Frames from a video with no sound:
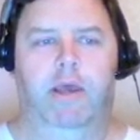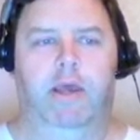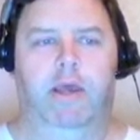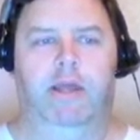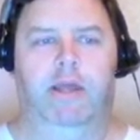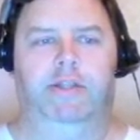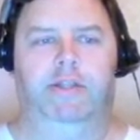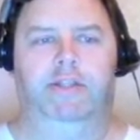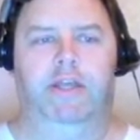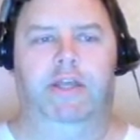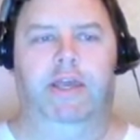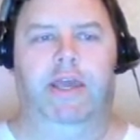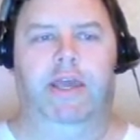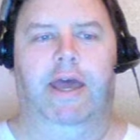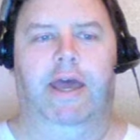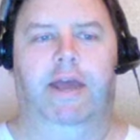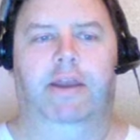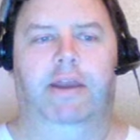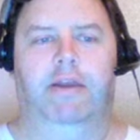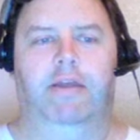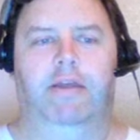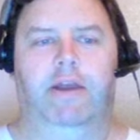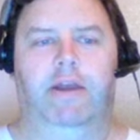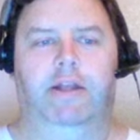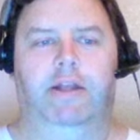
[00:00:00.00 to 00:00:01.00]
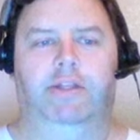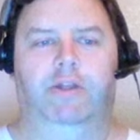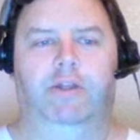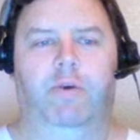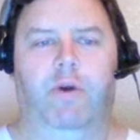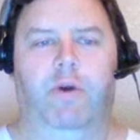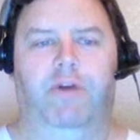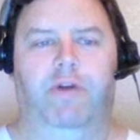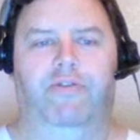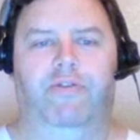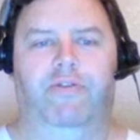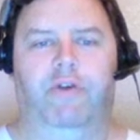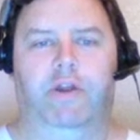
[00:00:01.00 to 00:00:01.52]
It's the calculate
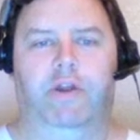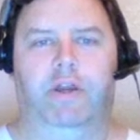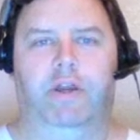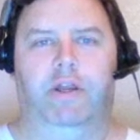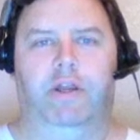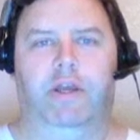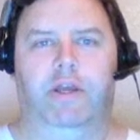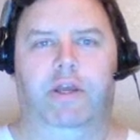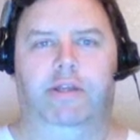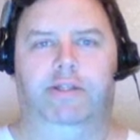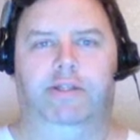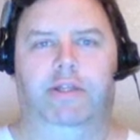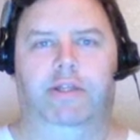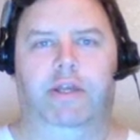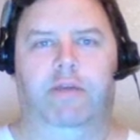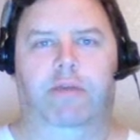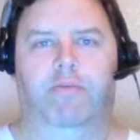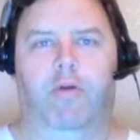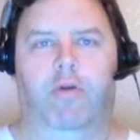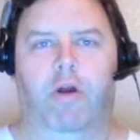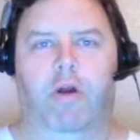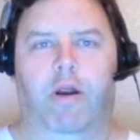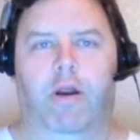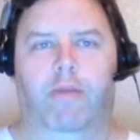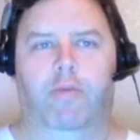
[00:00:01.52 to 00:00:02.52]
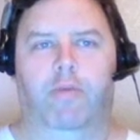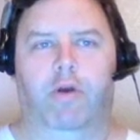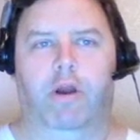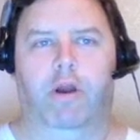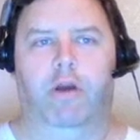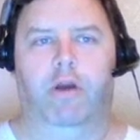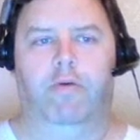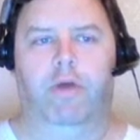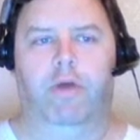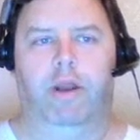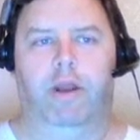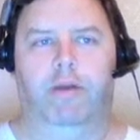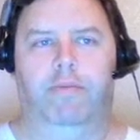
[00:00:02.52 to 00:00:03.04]
square foot is the program we're going
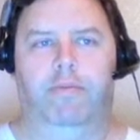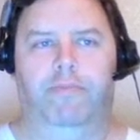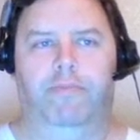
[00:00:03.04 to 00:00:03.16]
to run.